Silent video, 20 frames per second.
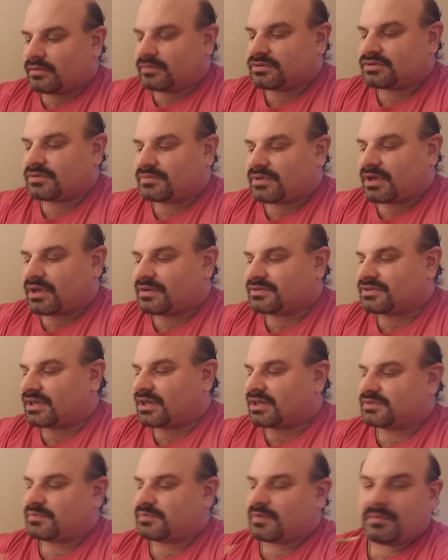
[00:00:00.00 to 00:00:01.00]
sometimes I
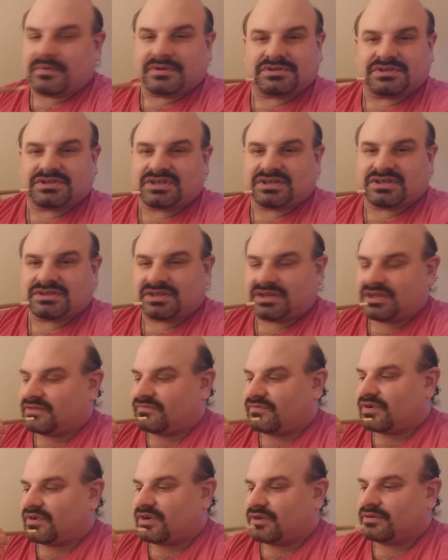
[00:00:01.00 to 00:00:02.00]
guess maybe it just doesn't get a
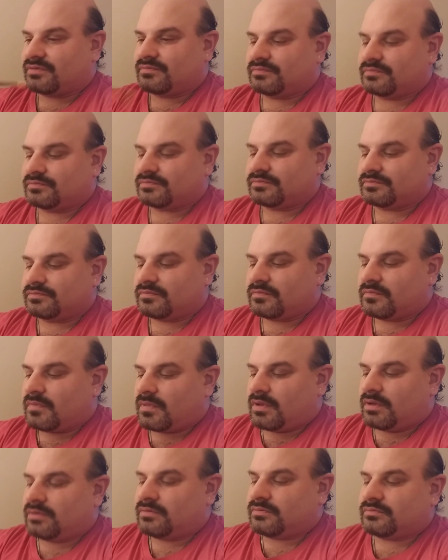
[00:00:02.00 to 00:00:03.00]
very good
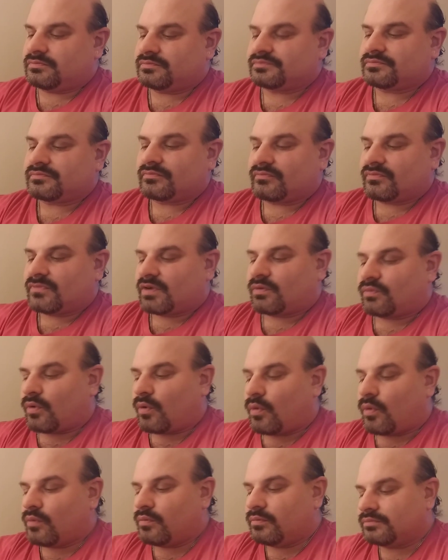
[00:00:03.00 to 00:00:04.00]

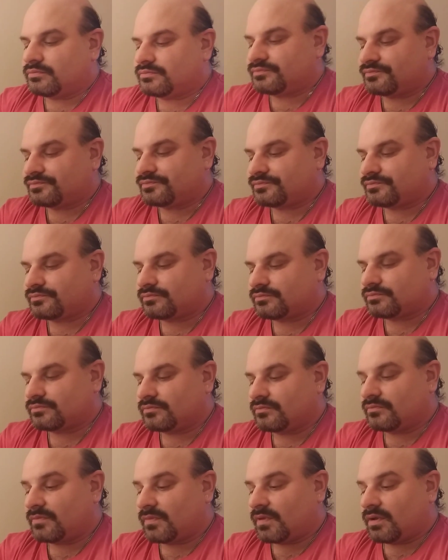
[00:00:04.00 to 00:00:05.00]
roll.
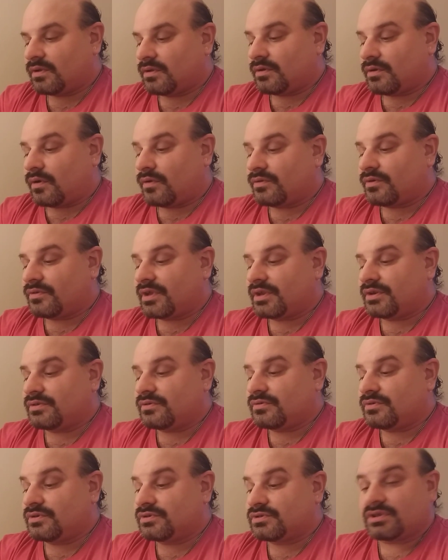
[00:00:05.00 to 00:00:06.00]
Although they
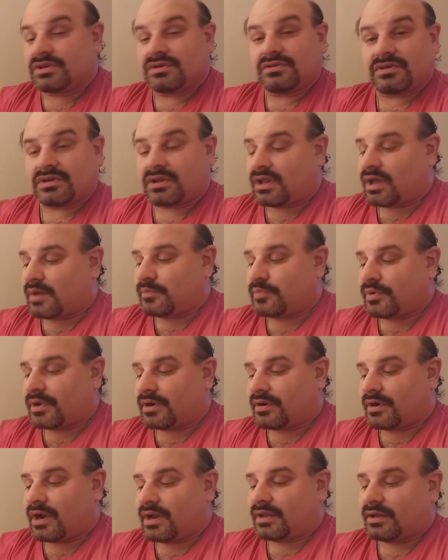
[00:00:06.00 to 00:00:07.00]
do usually look a lot
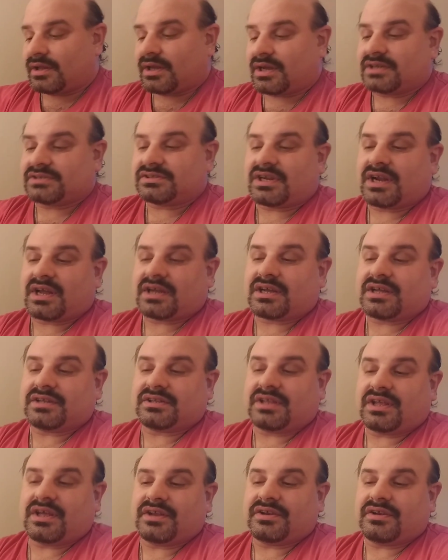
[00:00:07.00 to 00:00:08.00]
better. Like I said, I cut
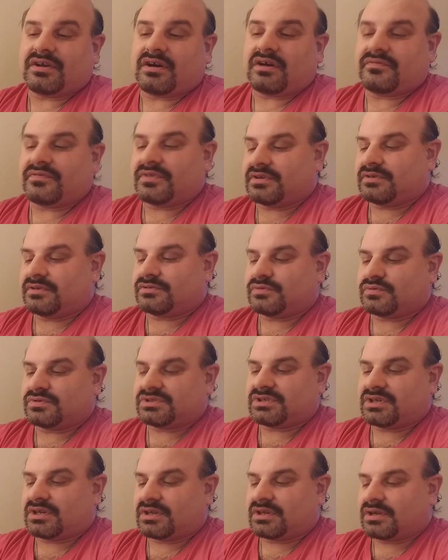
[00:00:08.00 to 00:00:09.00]
the end off it,
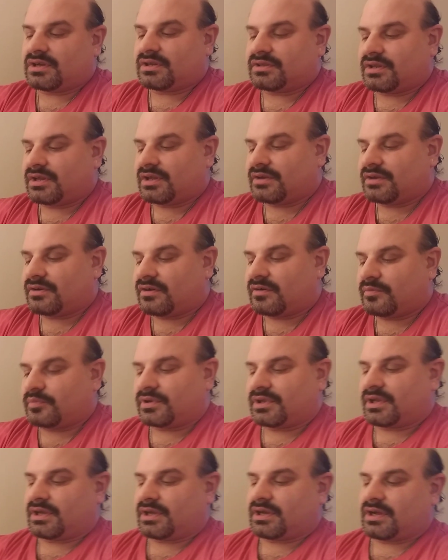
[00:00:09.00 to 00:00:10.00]
twisted it and cut the end off,
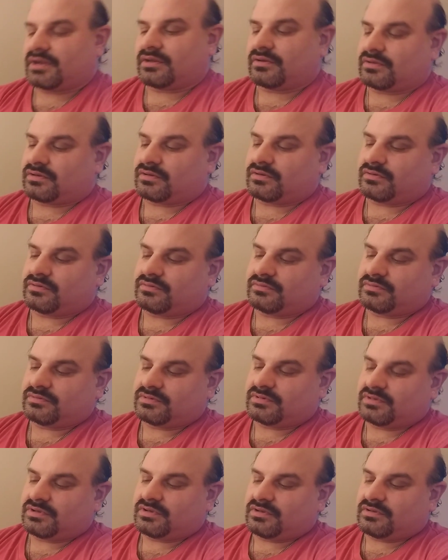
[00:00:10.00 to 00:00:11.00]
but they kind of look
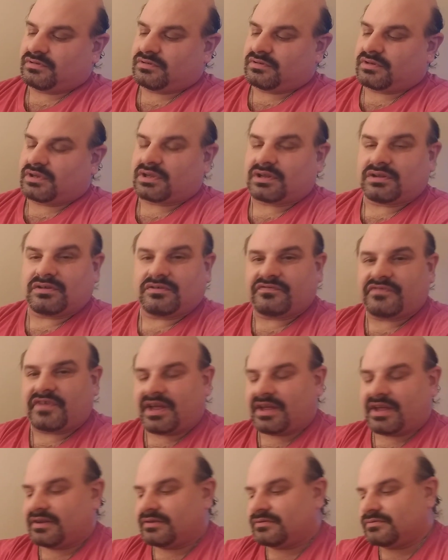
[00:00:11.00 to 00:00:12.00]
like a little
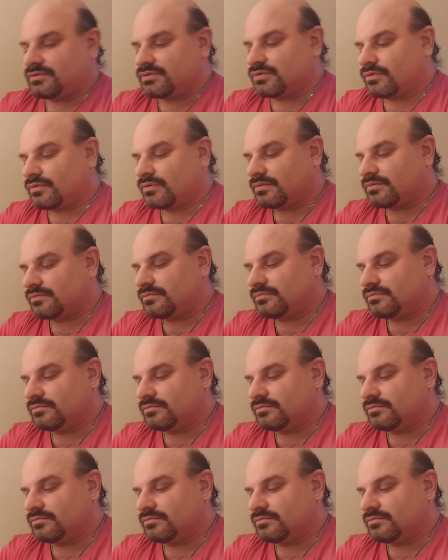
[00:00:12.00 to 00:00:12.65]
fan, sort of.